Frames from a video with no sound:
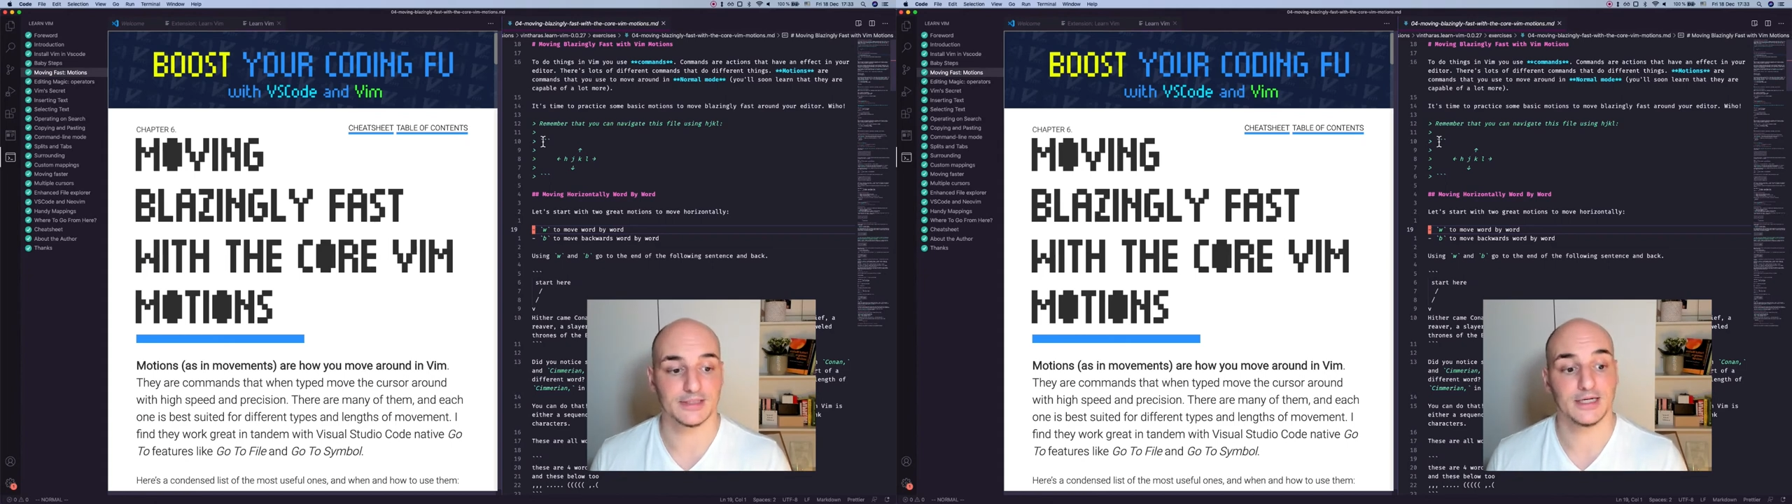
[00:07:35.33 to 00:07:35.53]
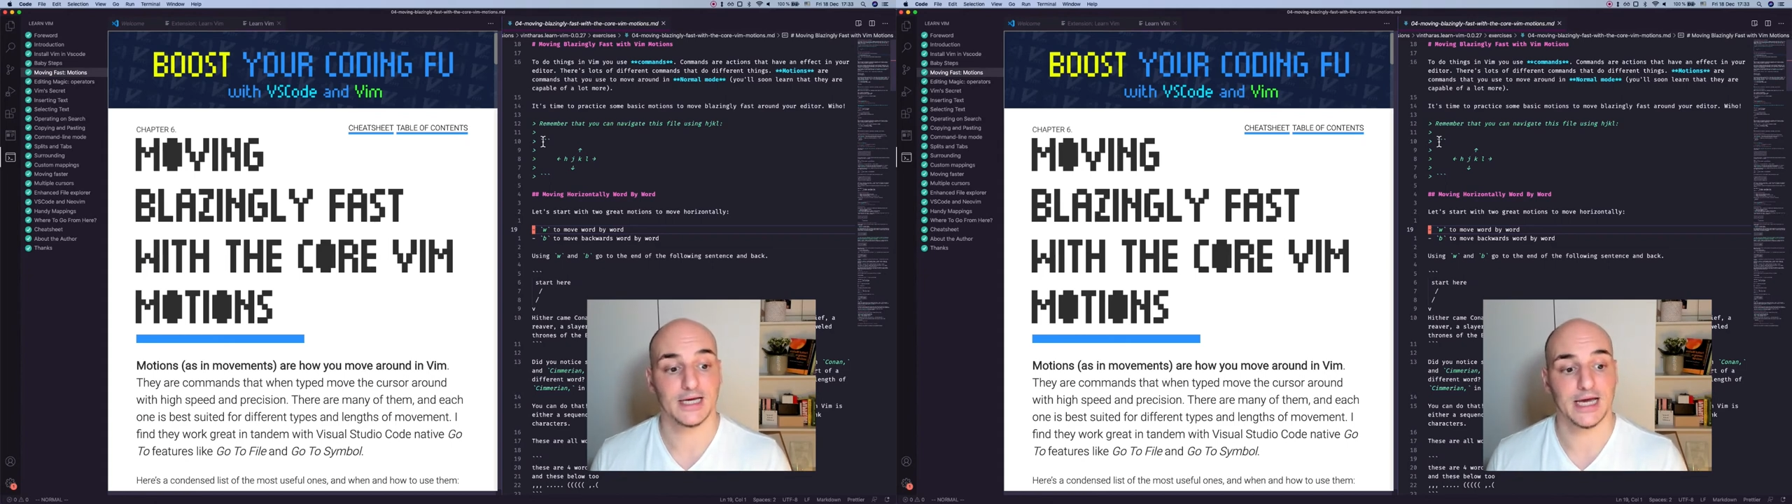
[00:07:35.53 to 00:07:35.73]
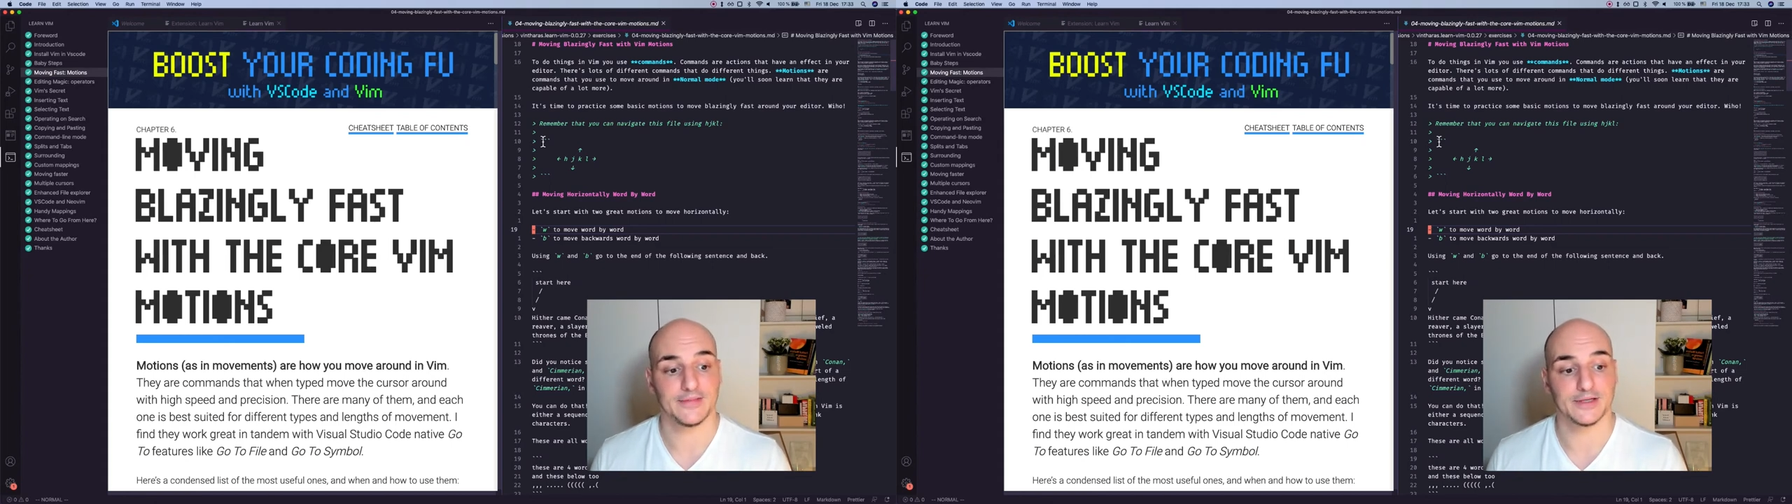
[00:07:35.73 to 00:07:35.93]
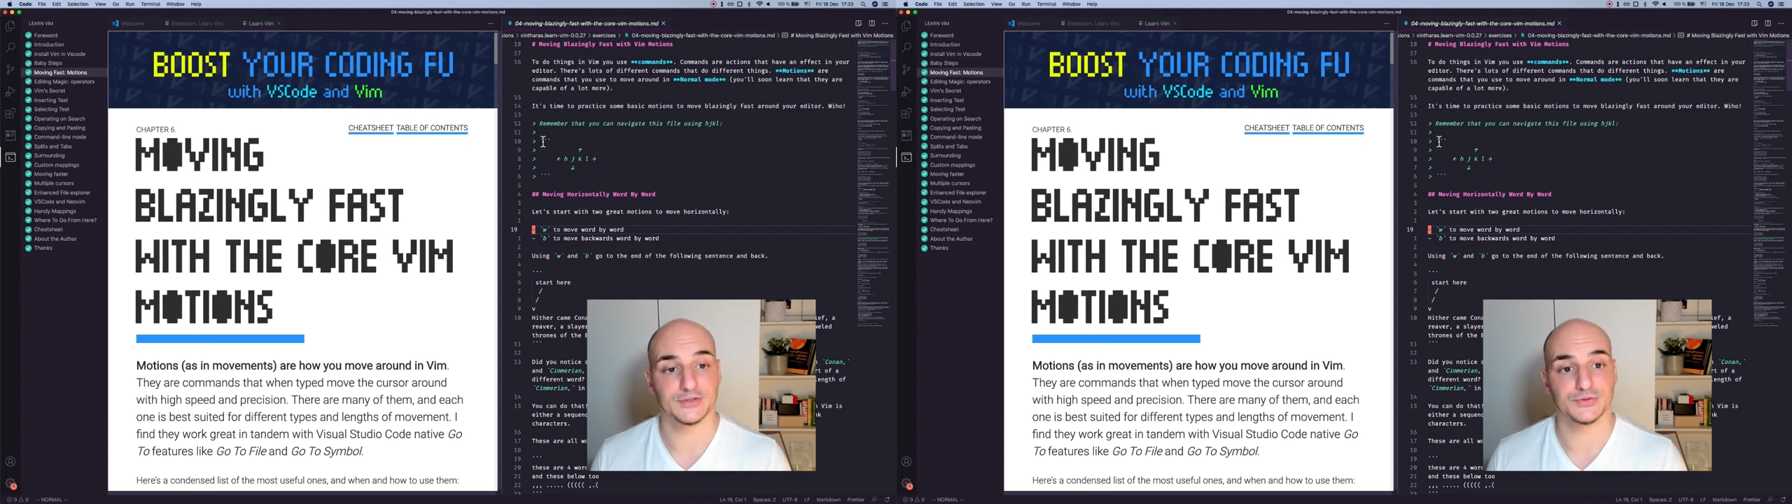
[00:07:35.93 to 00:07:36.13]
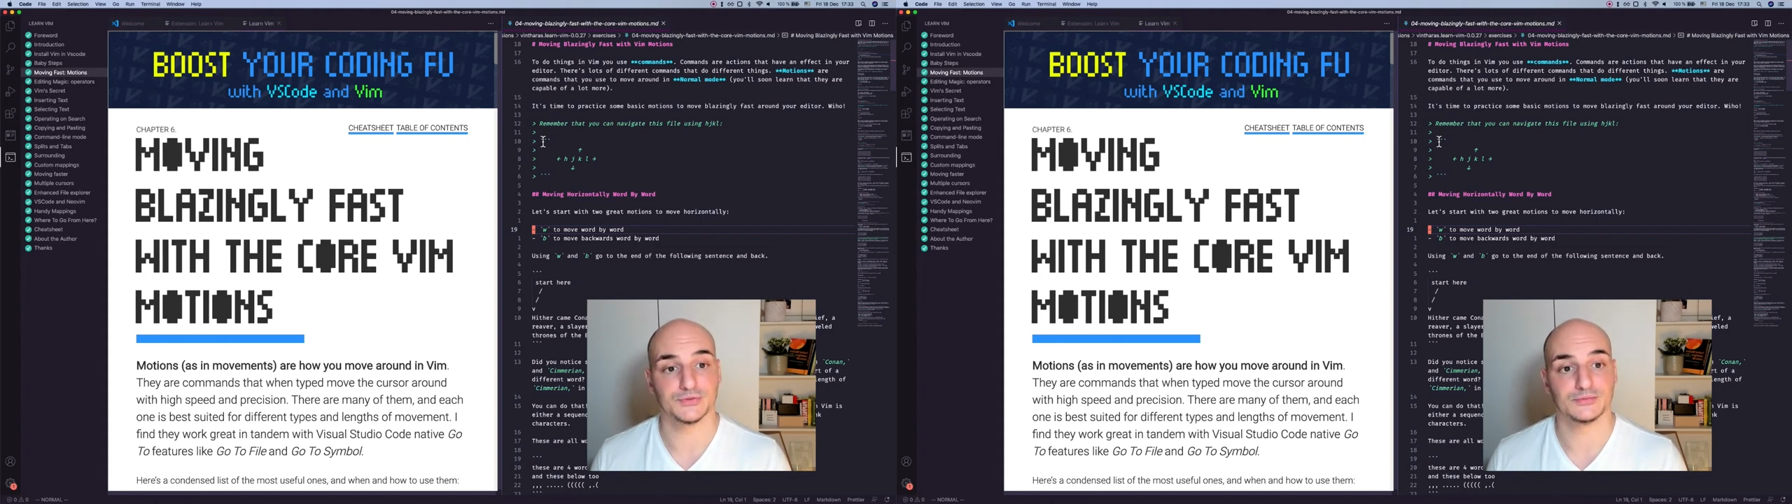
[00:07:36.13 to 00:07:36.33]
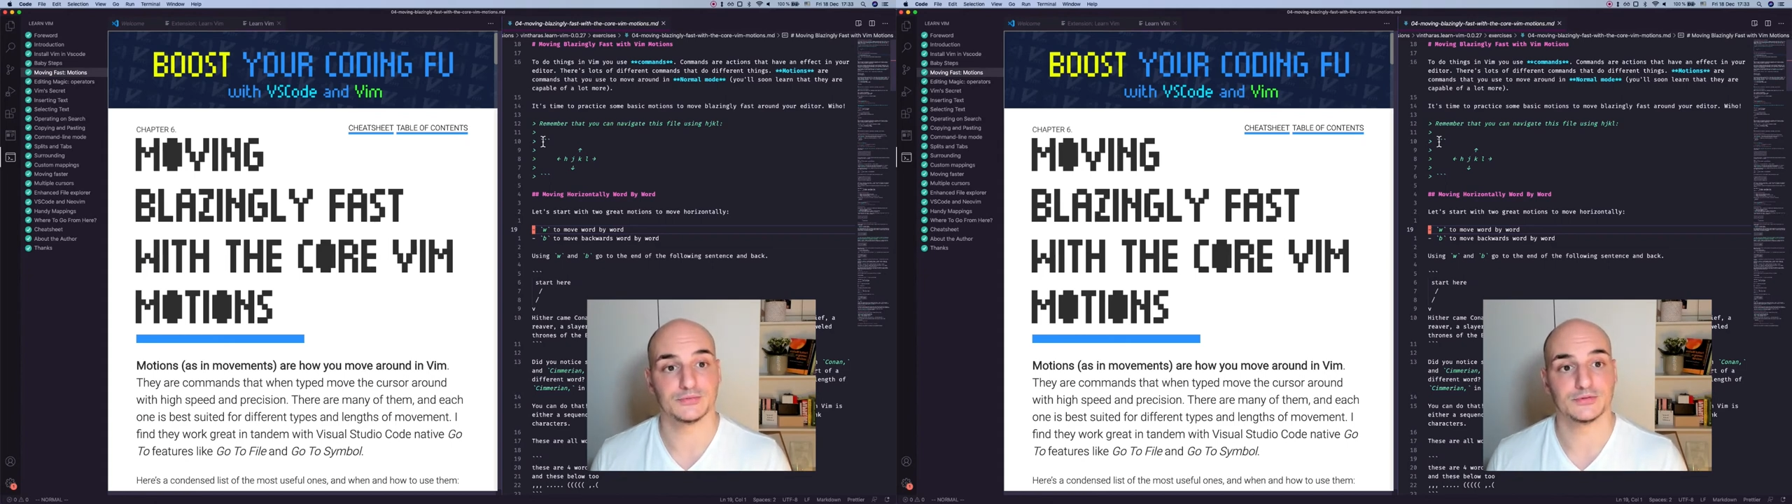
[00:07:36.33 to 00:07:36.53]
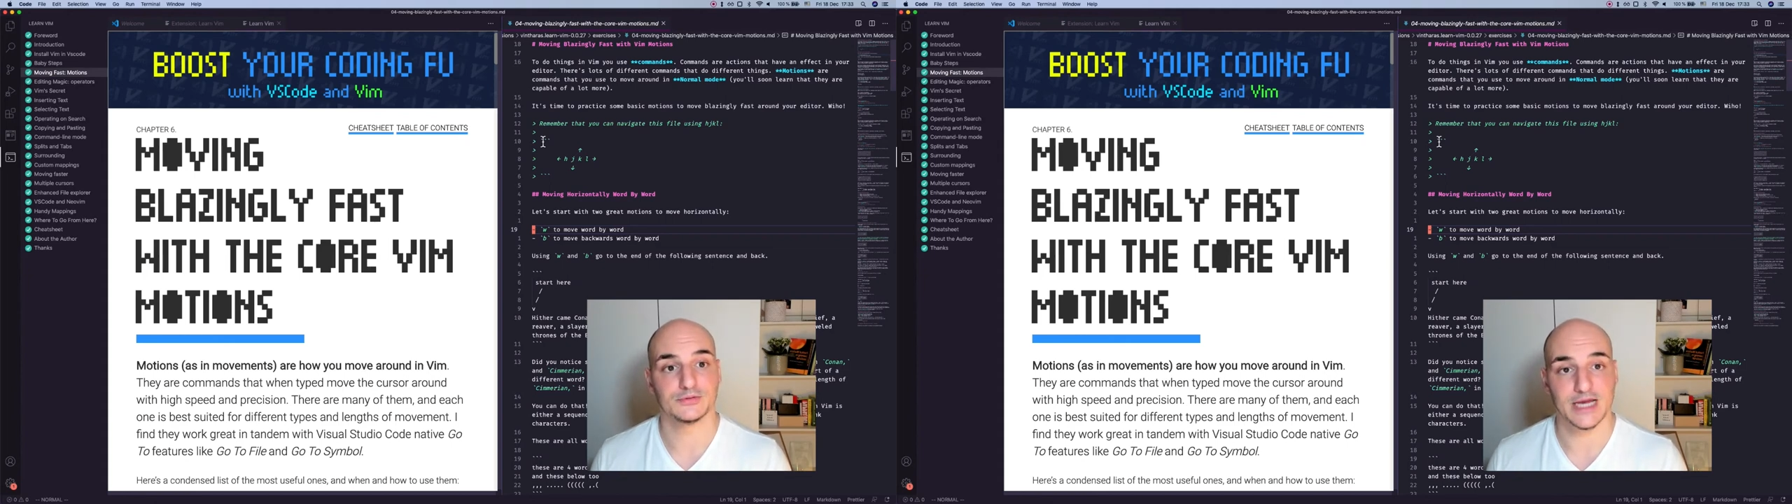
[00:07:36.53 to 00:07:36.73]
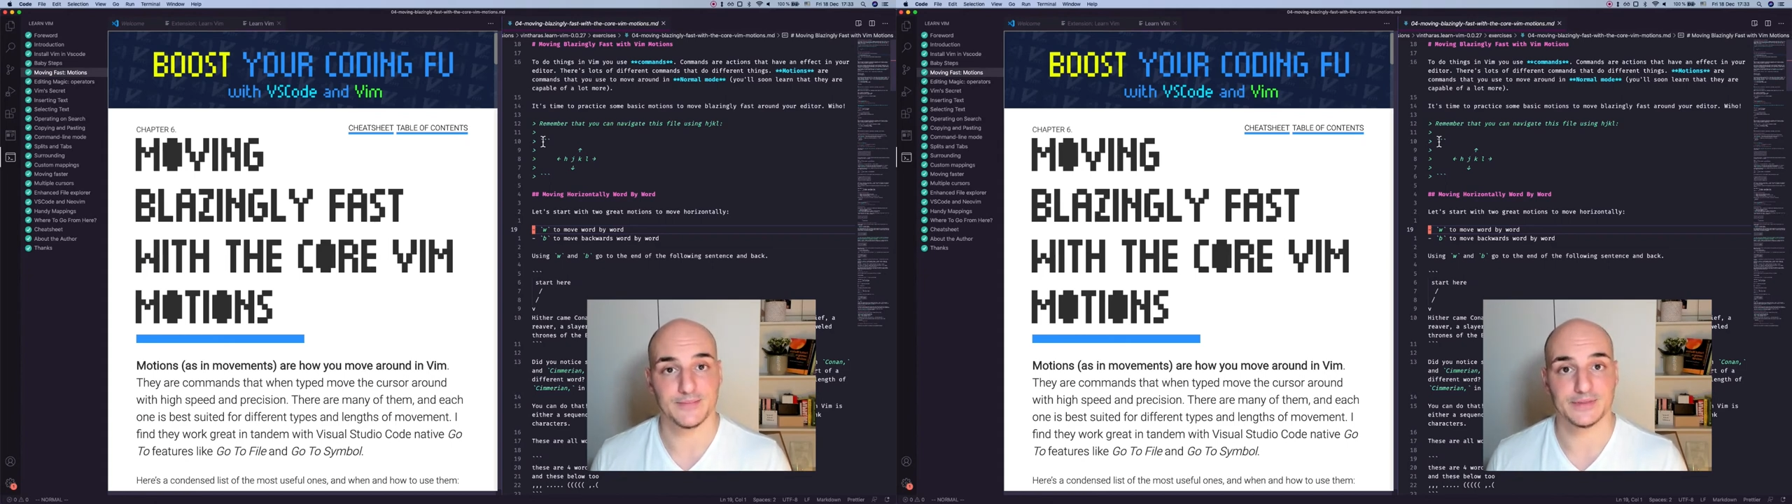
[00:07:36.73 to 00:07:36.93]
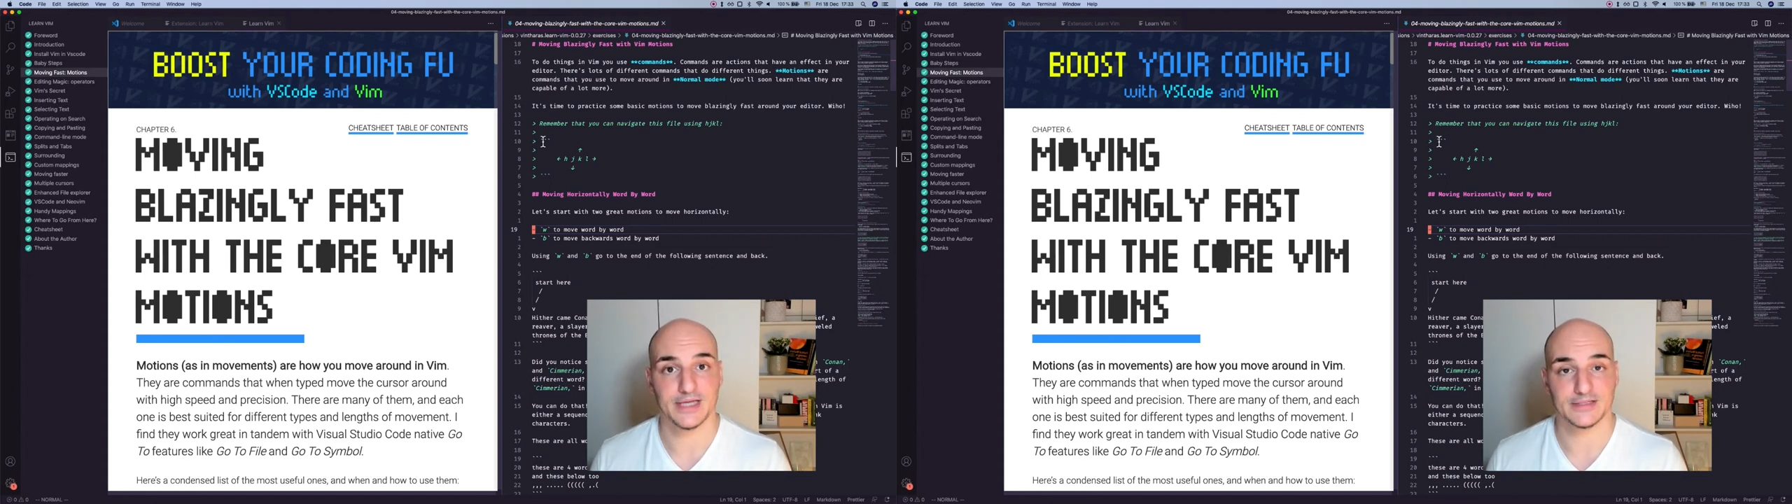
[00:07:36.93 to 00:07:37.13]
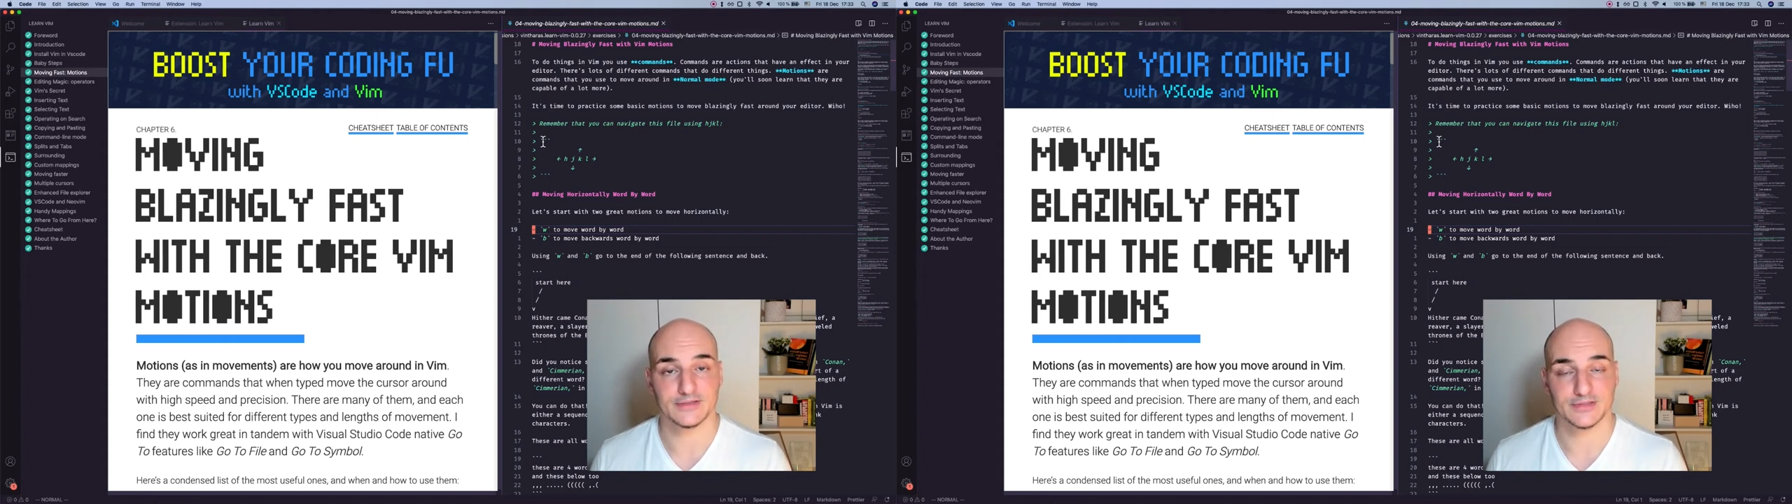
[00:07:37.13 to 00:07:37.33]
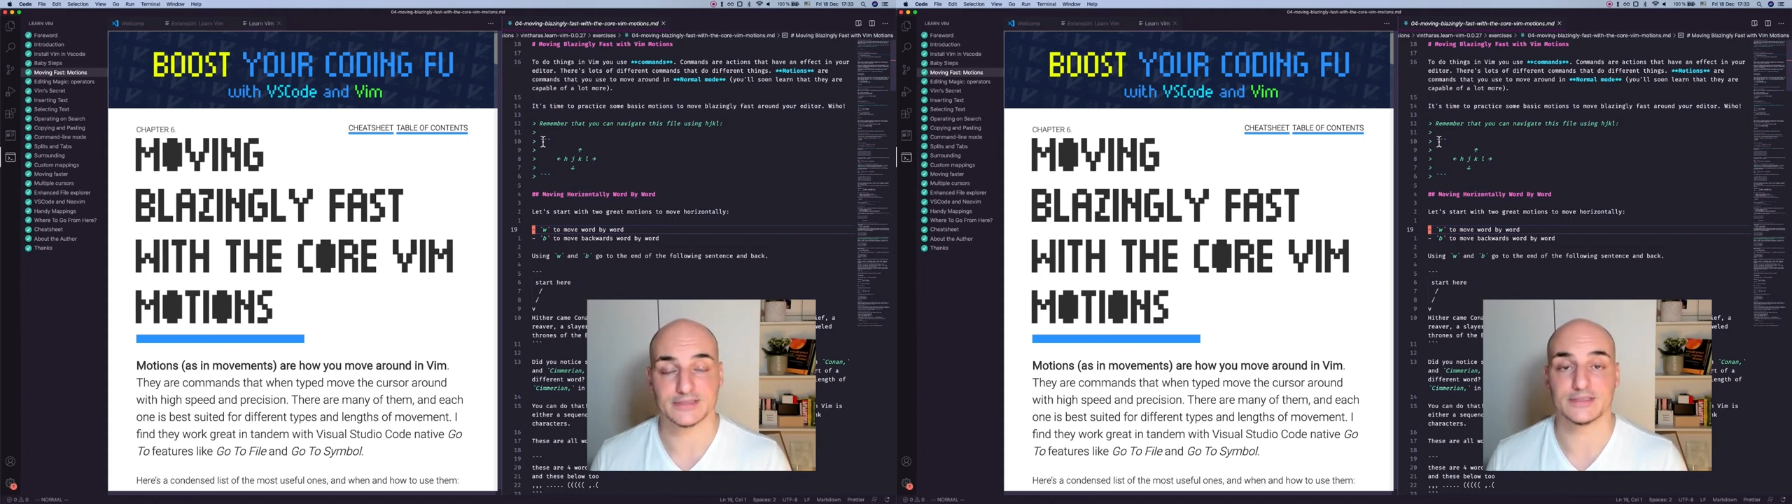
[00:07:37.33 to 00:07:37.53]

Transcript: And then you jump in the exercise,